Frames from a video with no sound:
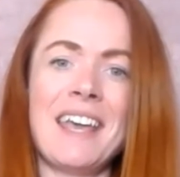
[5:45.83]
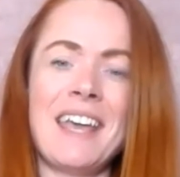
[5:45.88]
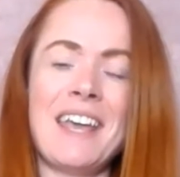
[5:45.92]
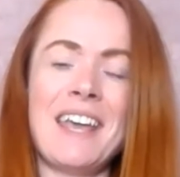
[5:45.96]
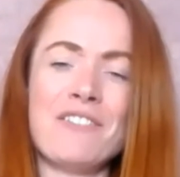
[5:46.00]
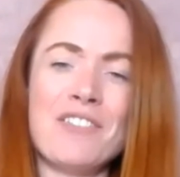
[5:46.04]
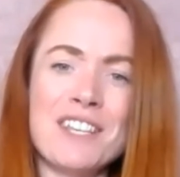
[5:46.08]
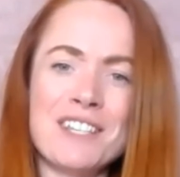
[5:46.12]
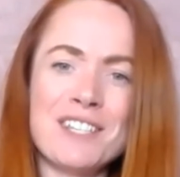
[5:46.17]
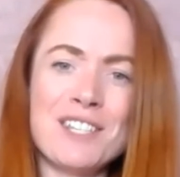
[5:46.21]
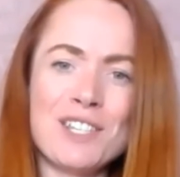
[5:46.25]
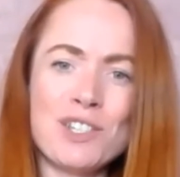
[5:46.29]
If
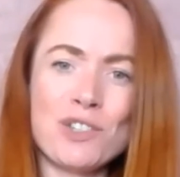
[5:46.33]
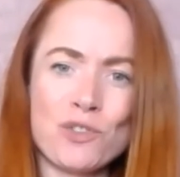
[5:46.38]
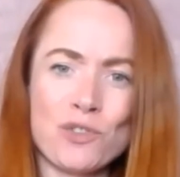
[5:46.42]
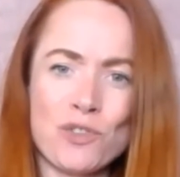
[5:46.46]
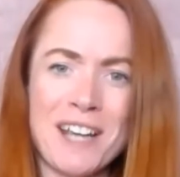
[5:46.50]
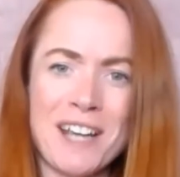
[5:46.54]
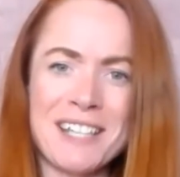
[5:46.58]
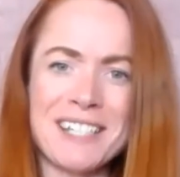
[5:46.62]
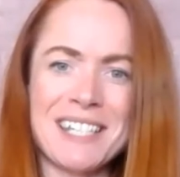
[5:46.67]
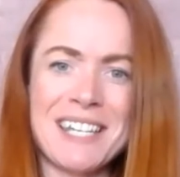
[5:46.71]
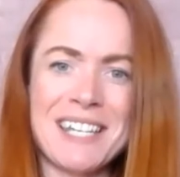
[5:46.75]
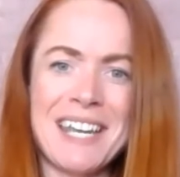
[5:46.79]
this has
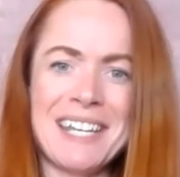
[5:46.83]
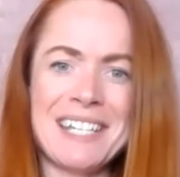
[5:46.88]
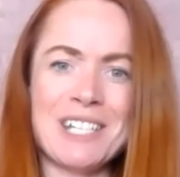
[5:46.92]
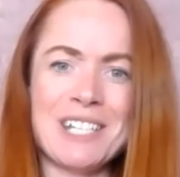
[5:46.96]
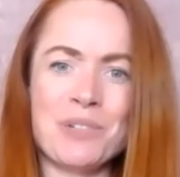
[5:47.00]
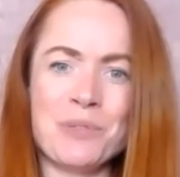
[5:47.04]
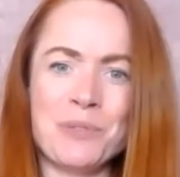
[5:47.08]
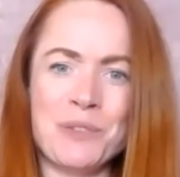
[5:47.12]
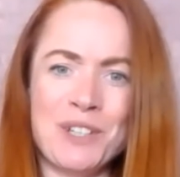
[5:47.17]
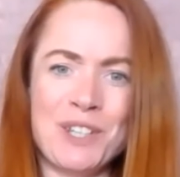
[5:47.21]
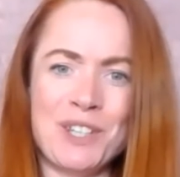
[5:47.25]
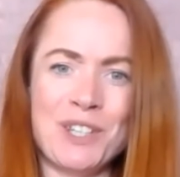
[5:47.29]

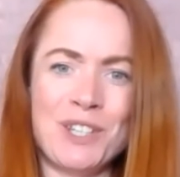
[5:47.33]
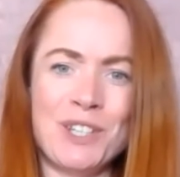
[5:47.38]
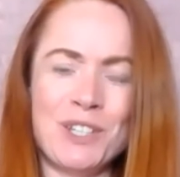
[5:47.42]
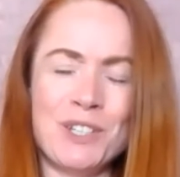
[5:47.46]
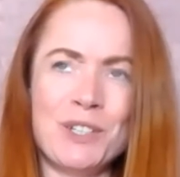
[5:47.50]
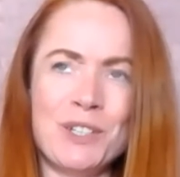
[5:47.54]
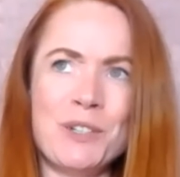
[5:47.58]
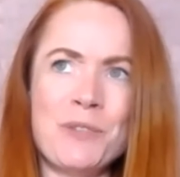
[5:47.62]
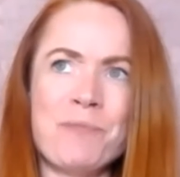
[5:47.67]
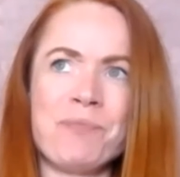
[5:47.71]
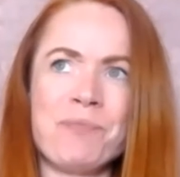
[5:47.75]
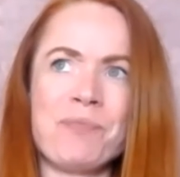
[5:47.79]
resonated with
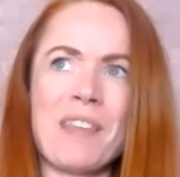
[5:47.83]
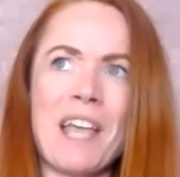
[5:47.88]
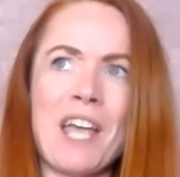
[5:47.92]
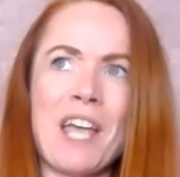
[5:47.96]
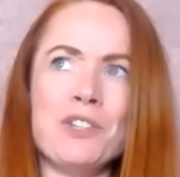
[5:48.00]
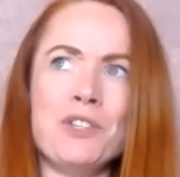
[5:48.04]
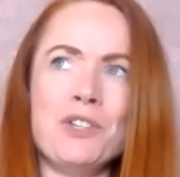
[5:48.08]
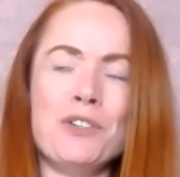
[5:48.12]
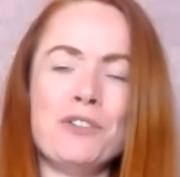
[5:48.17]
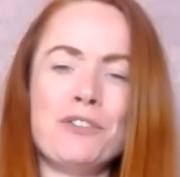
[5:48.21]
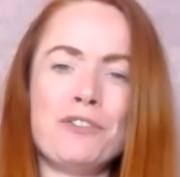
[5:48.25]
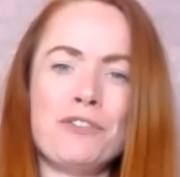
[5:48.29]
you
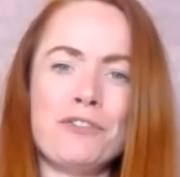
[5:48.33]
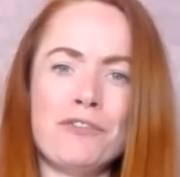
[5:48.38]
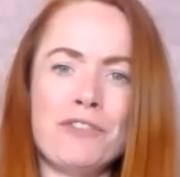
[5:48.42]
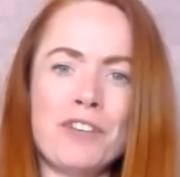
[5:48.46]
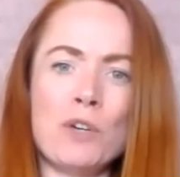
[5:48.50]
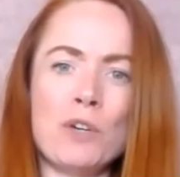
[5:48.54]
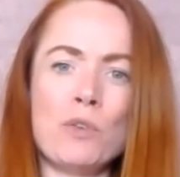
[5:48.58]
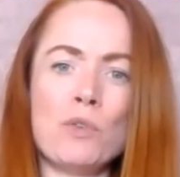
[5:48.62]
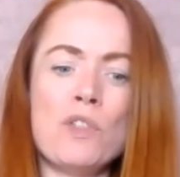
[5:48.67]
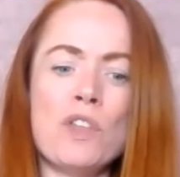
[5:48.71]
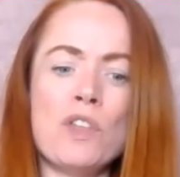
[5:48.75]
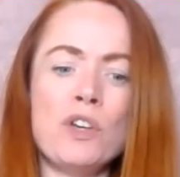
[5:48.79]
and you
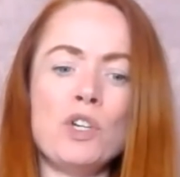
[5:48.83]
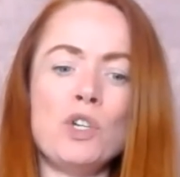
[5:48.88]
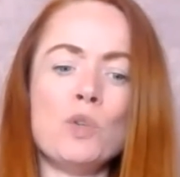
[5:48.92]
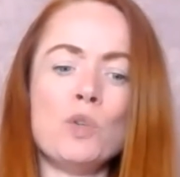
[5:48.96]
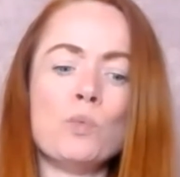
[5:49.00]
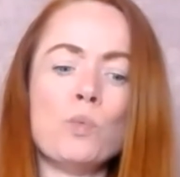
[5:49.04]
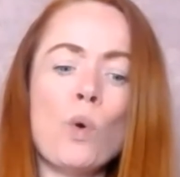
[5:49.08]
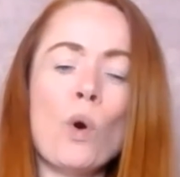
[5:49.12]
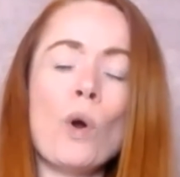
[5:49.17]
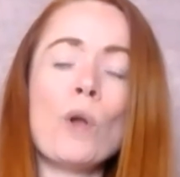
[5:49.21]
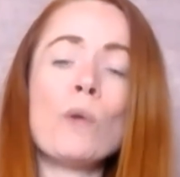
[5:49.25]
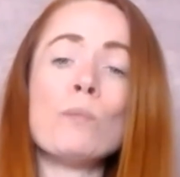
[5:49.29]
feel that you
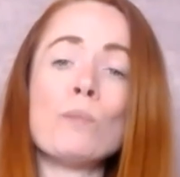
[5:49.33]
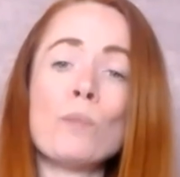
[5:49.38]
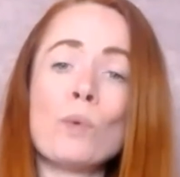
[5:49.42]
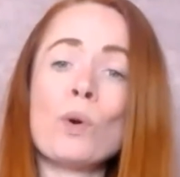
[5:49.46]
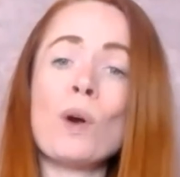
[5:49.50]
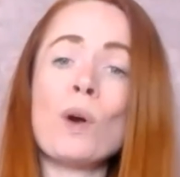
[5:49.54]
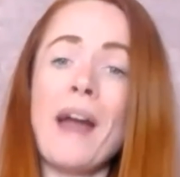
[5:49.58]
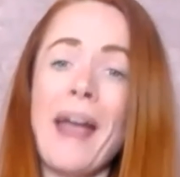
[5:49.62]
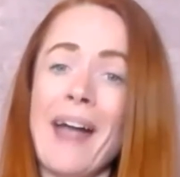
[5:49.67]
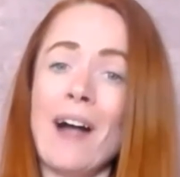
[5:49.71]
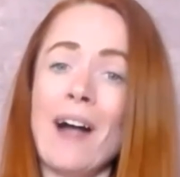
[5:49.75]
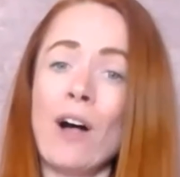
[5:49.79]
want
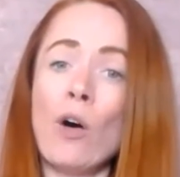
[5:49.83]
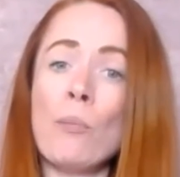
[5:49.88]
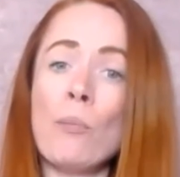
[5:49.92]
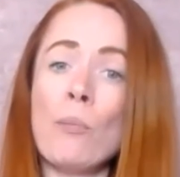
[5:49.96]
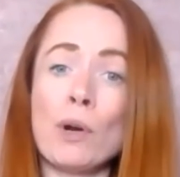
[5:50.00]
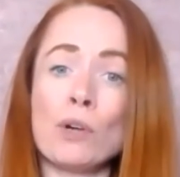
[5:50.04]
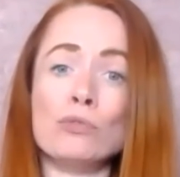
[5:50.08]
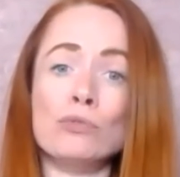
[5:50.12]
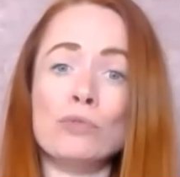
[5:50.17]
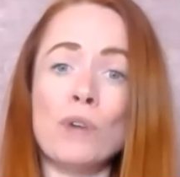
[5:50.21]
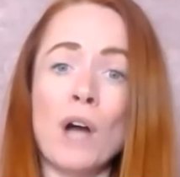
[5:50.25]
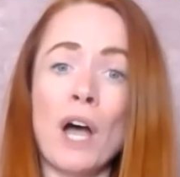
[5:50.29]
more help
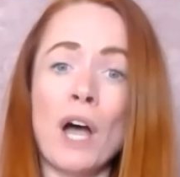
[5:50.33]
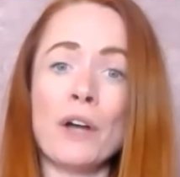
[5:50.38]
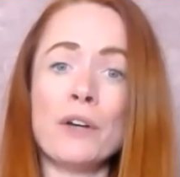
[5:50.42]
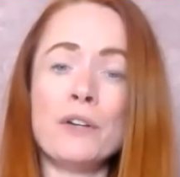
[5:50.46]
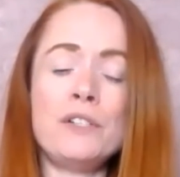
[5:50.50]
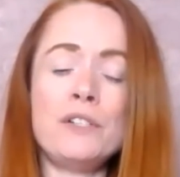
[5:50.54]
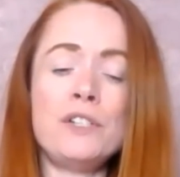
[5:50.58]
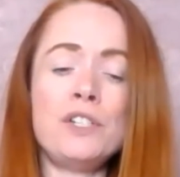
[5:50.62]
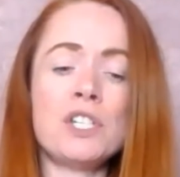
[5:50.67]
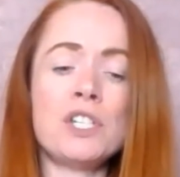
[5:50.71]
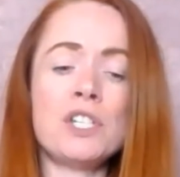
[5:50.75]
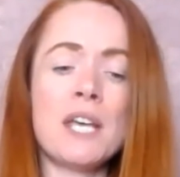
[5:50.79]

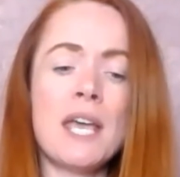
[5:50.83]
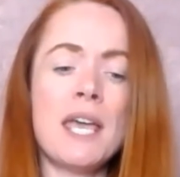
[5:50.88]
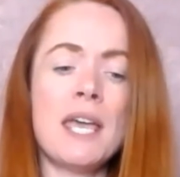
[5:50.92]
around